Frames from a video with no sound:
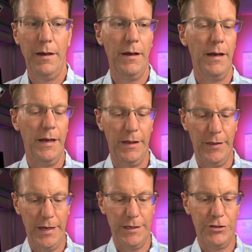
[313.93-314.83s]
And
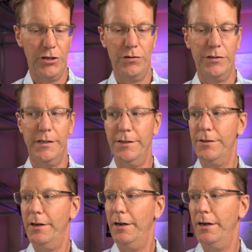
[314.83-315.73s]
that shows us
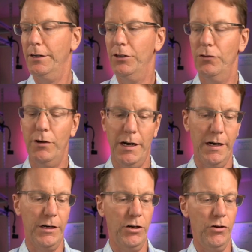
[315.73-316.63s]
our
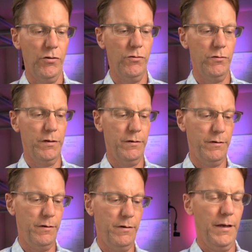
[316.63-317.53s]
QR code.
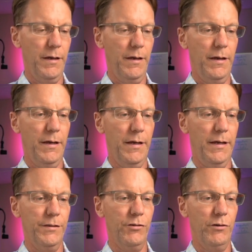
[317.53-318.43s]

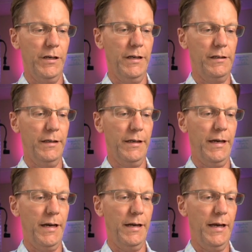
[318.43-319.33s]
And so we're going to click
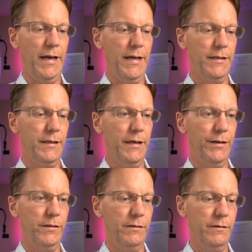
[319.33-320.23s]
on Add
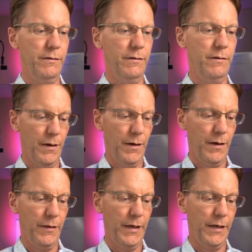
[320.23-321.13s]
Tunnel,
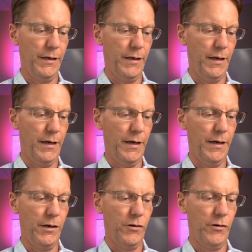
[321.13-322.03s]
then uh,
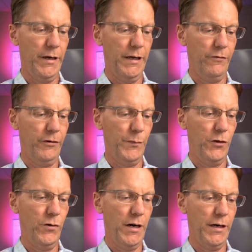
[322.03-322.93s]
Create from
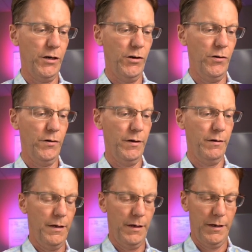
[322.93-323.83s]
QR Code.
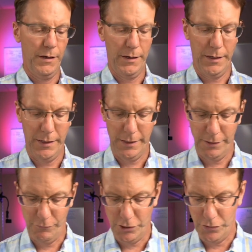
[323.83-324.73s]
And then
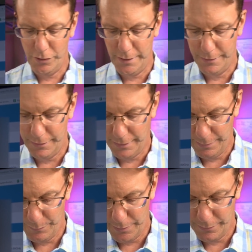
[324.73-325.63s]
we're going to
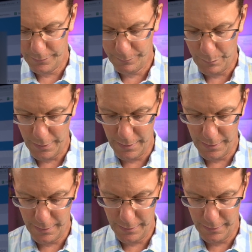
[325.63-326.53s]
name this
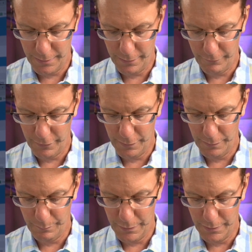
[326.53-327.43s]

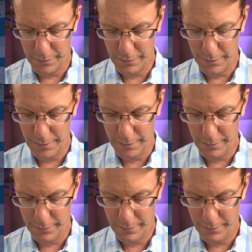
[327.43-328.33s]
PiVPN.